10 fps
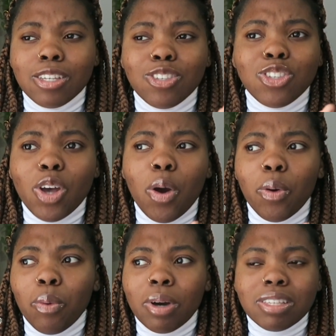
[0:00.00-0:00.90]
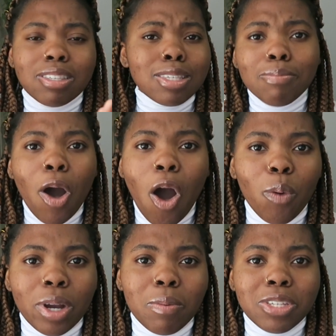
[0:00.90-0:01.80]
so
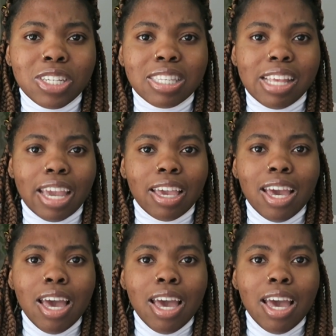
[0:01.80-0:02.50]
small, where it was just like